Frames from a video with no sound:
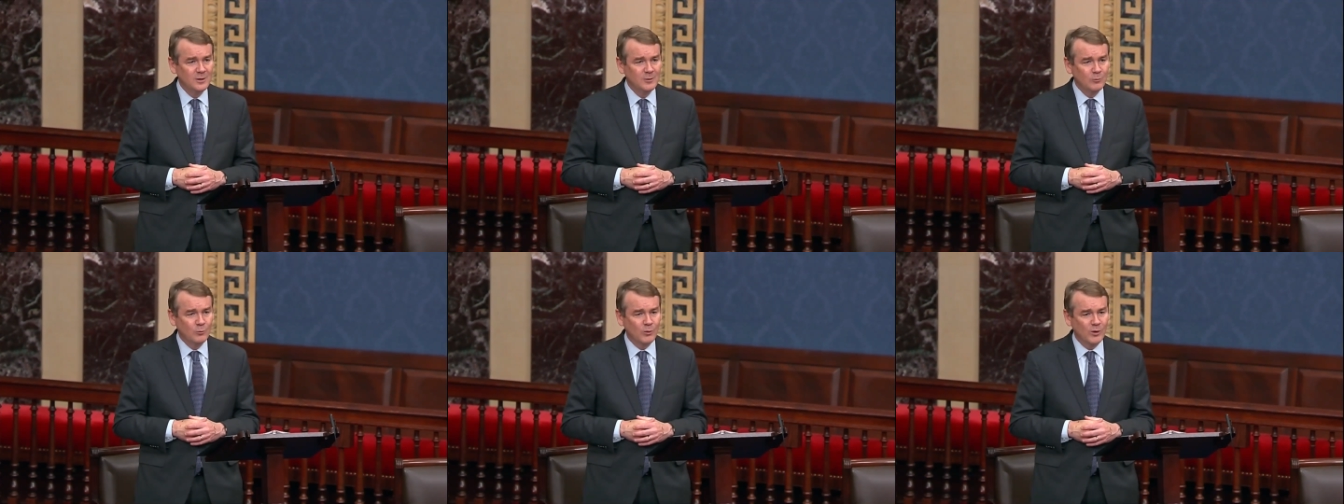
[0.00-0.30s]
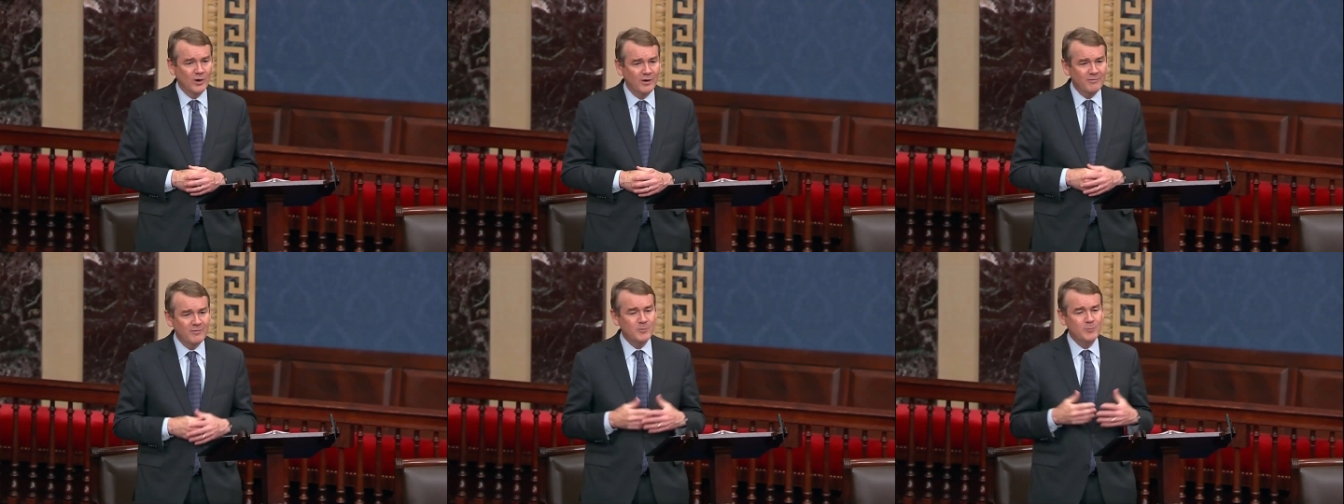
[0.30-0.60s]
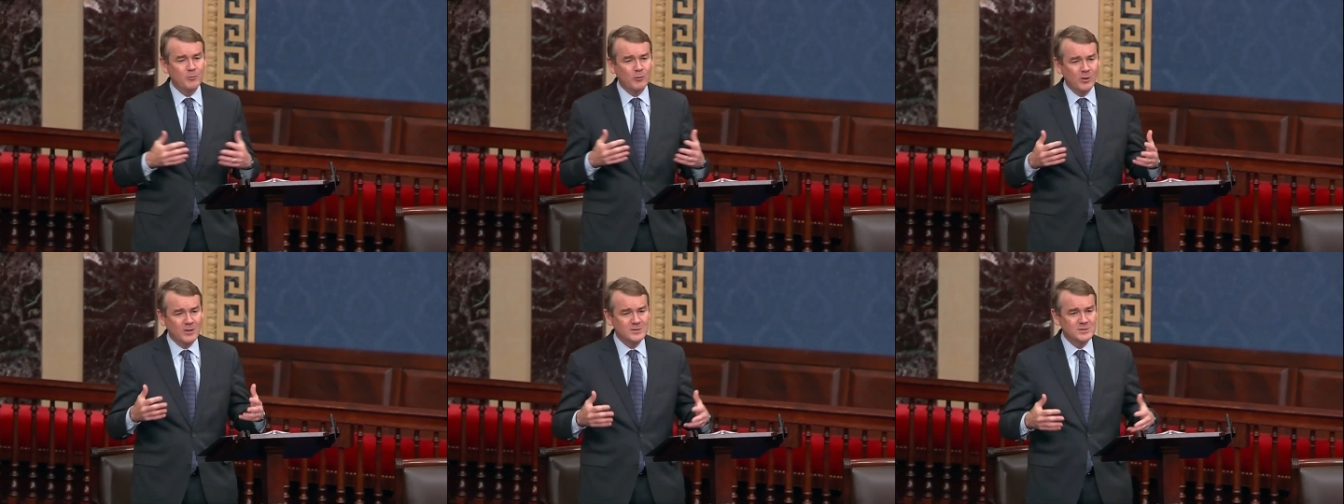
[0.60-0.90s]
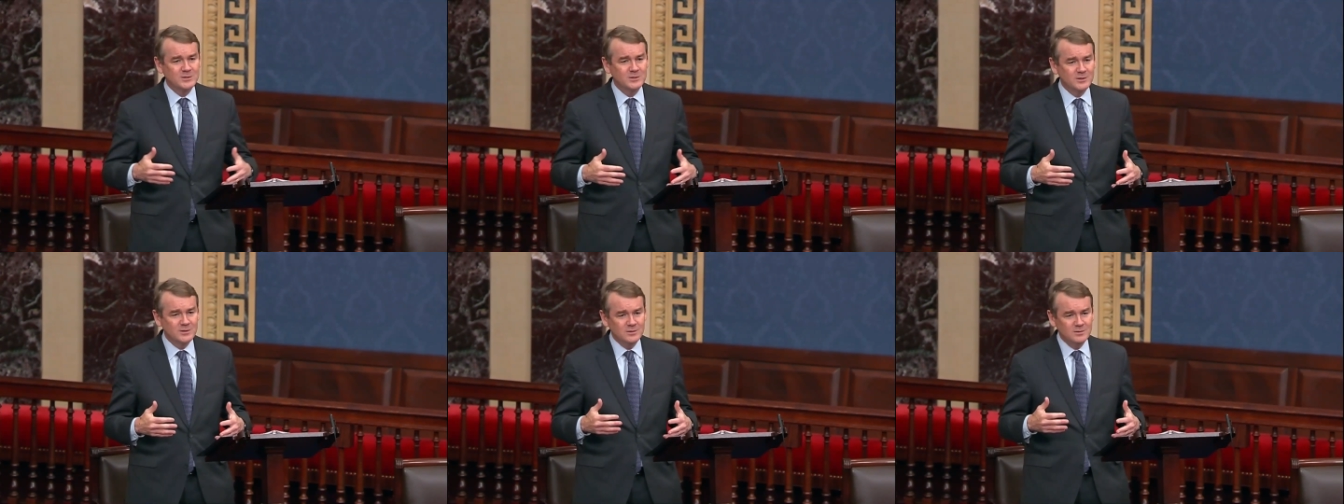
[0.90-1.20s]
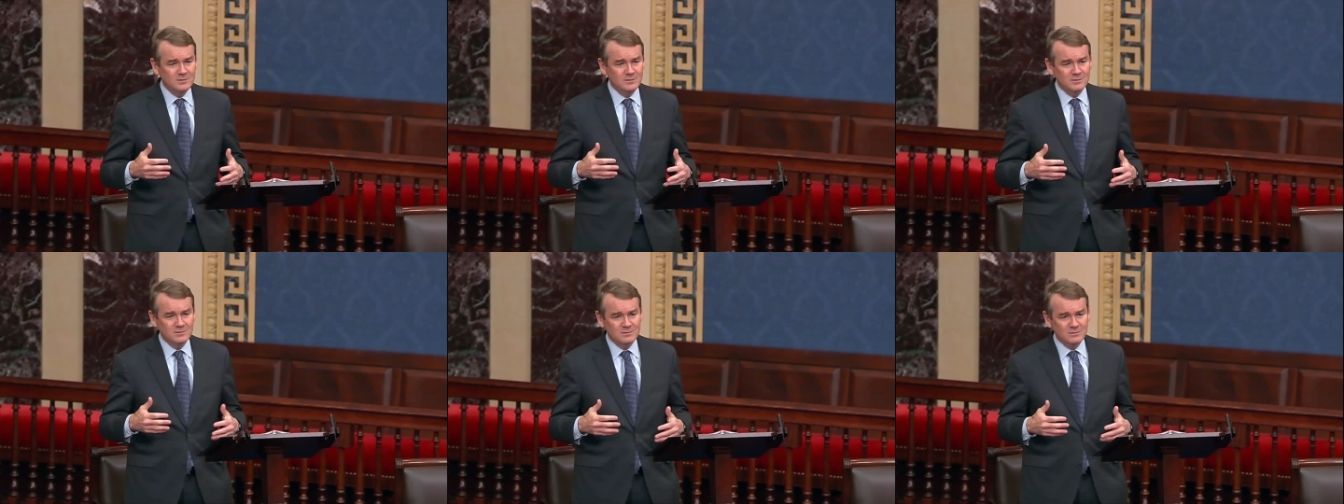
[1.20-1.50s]
where every president
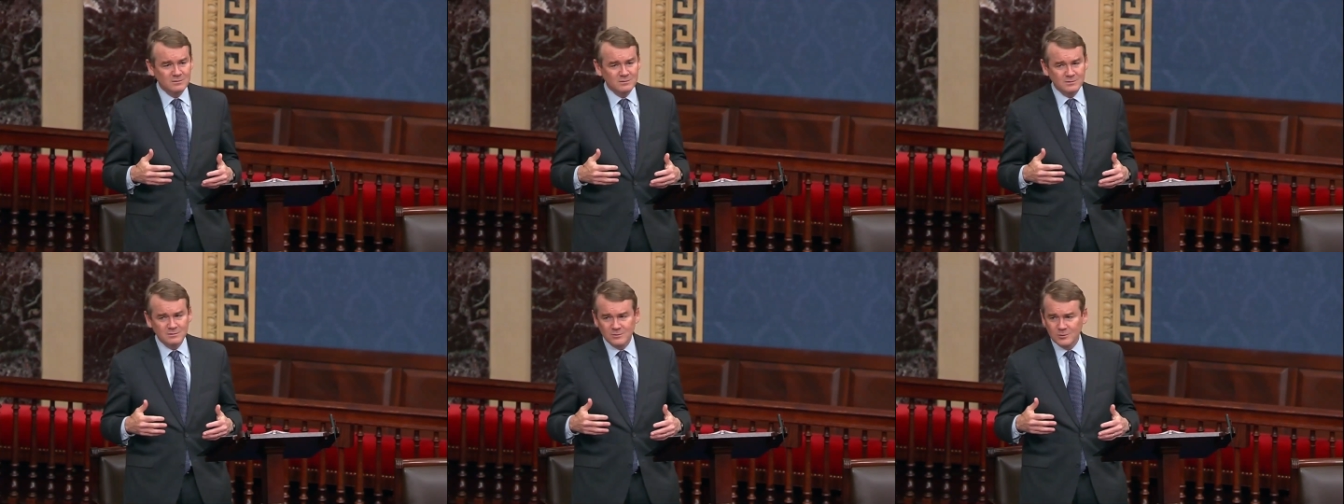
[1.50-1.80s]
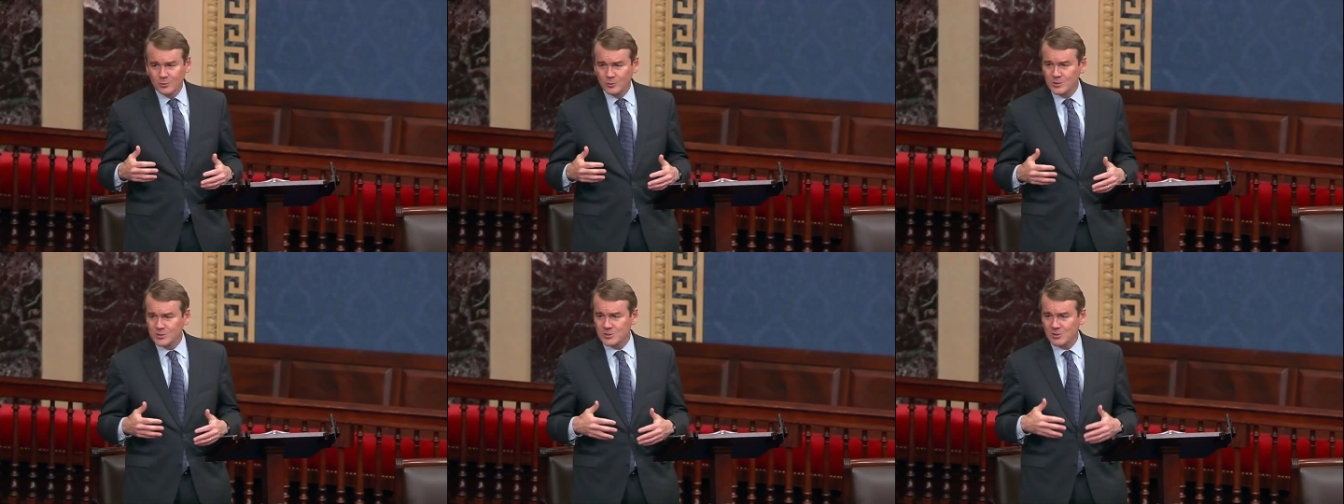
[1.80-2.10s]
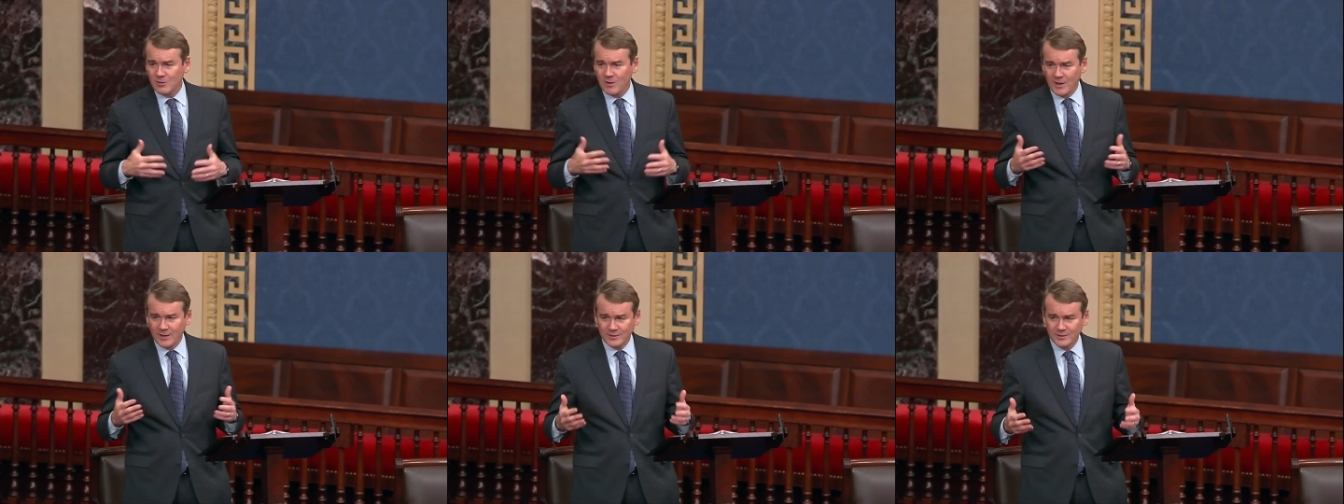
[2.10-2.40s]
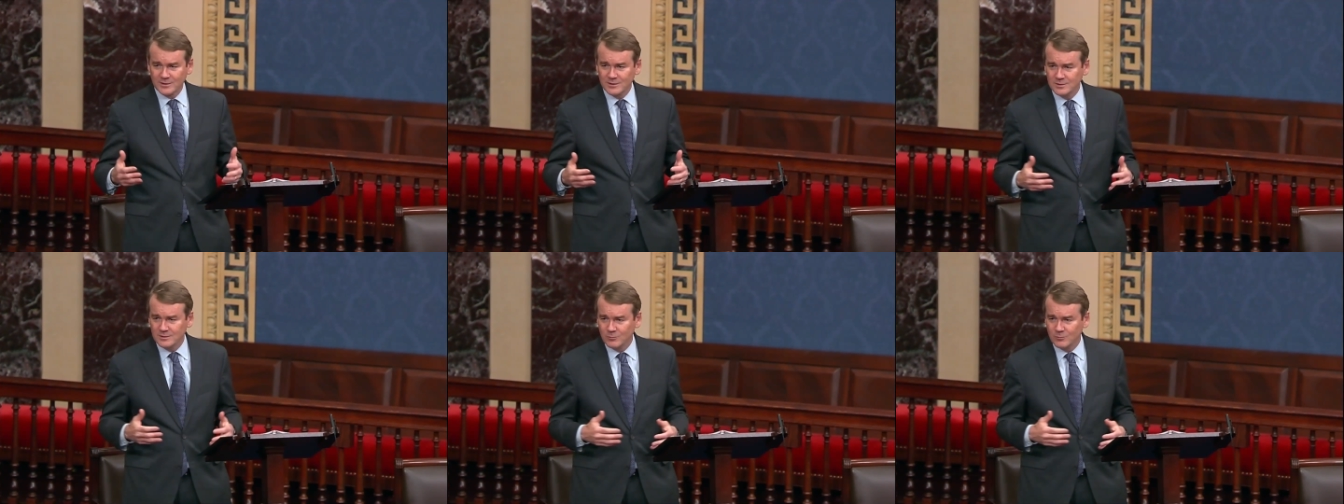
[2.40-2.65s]
who was elected,